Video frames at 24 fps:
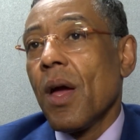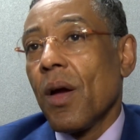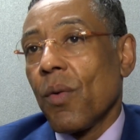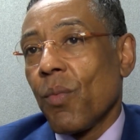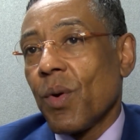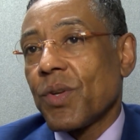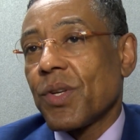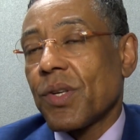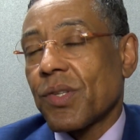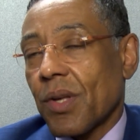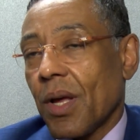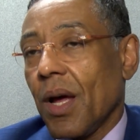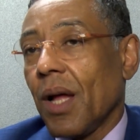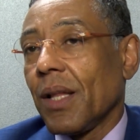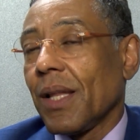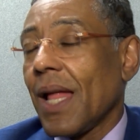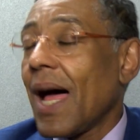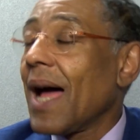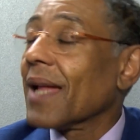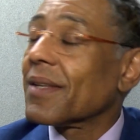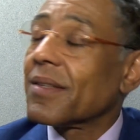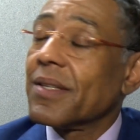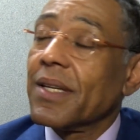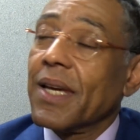which is a
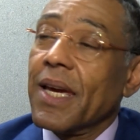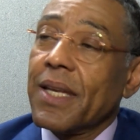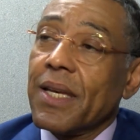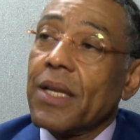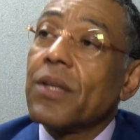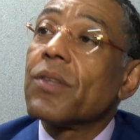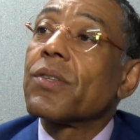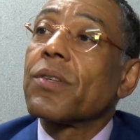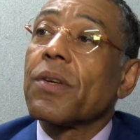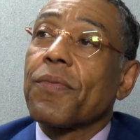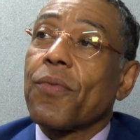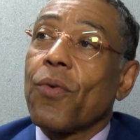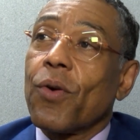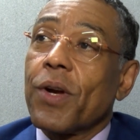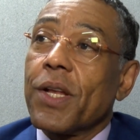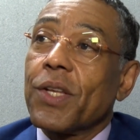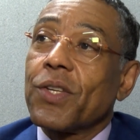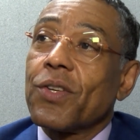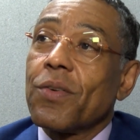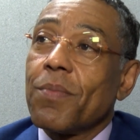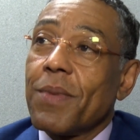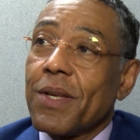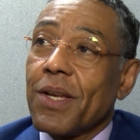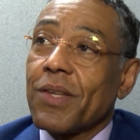lot to get into
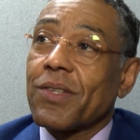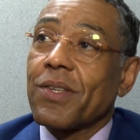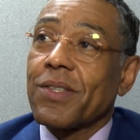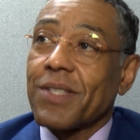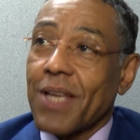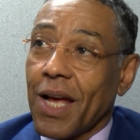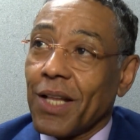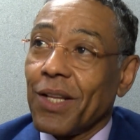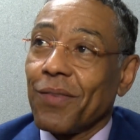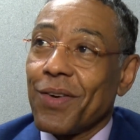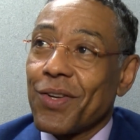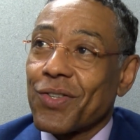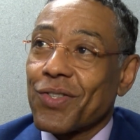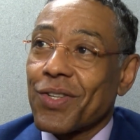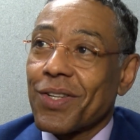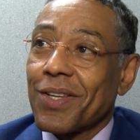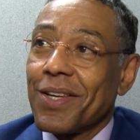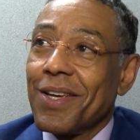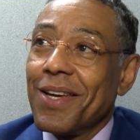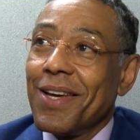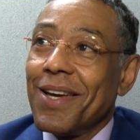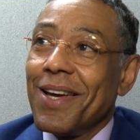42 minutes of television.